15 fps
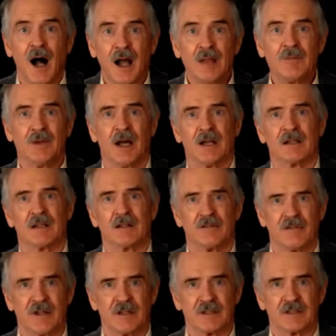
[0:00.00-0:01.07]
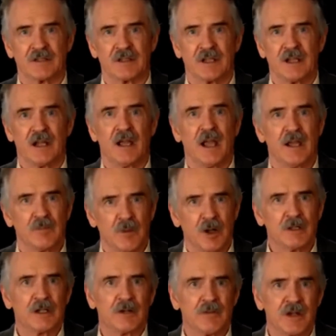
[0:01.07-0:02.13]
I'm not convinced a
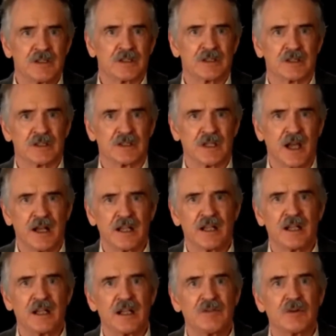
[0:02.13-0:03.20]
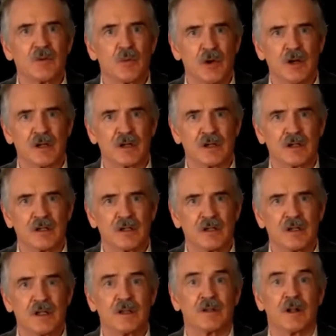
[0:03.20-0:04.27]
multiracial society can even work
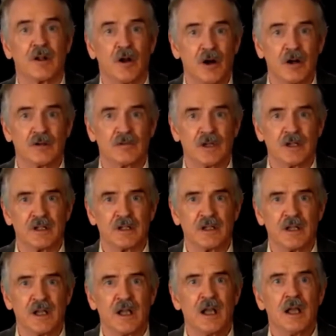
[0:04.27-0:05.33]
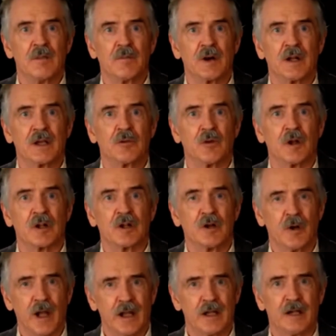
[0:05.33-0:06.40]
in the long run, but it will
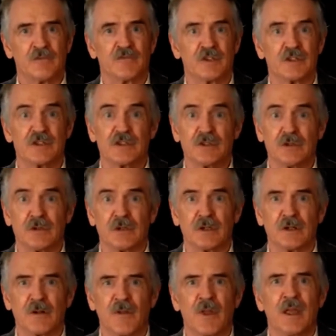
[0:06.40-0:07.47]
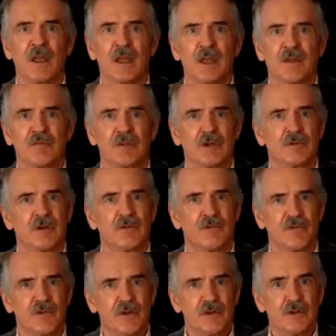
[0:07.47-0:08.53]
crack up for sure if we
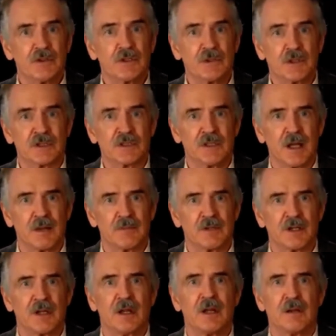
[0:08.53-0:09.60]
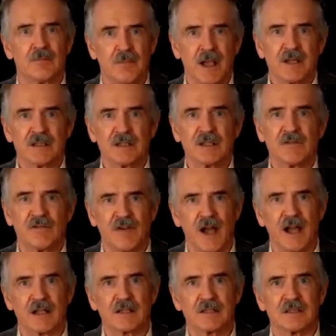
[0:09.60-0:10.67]
refuse to accept basic
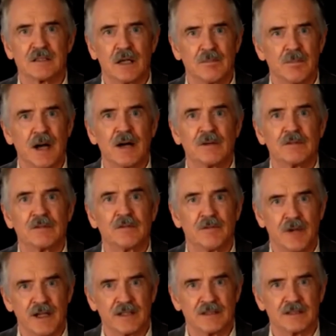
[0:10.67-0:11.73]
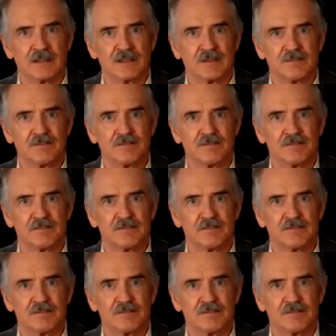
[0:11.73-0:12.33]
facts about race.